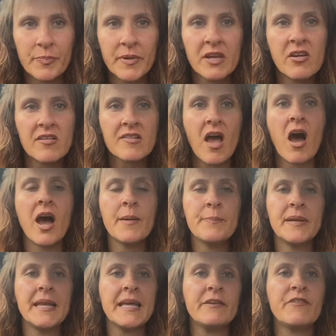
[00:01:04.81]
Because I
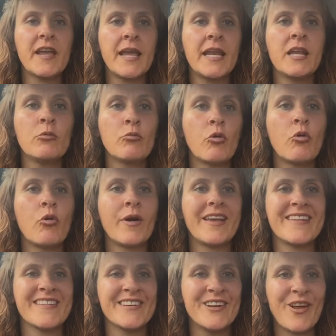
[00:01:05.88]
believe eating raw
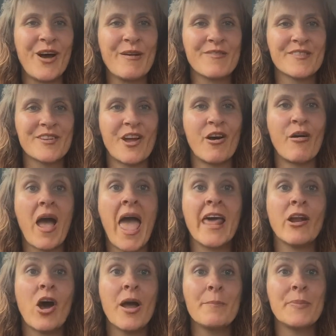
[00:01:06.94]
is a lifestyle,
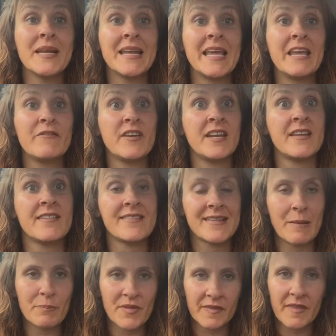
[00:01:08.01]
and I believe it is
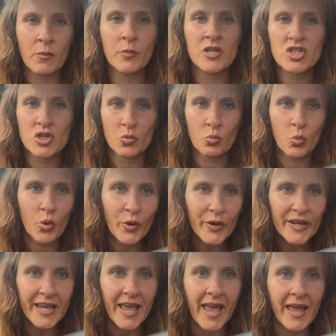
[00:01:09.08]
something that we should
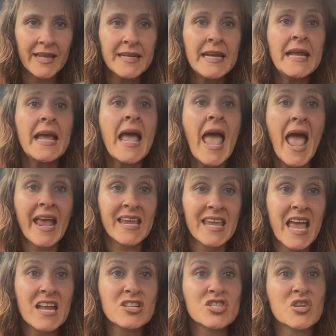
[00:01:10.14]
work at and
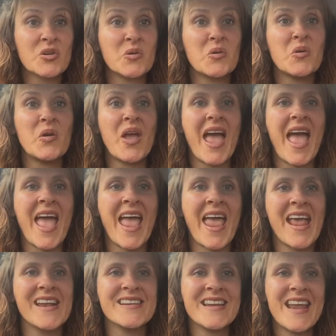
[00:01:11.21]
get to
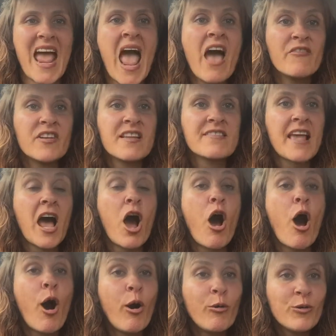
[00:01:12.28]
and have it as our
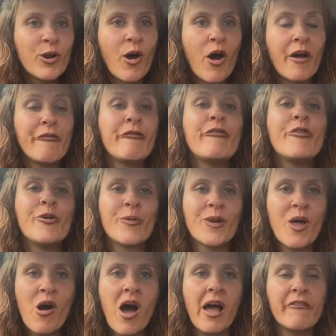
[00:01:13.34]
whole life for
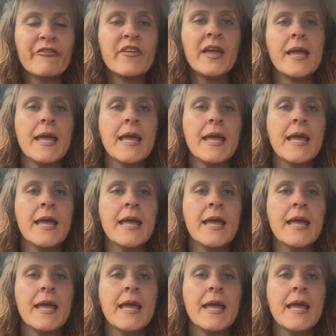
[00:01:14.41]
life.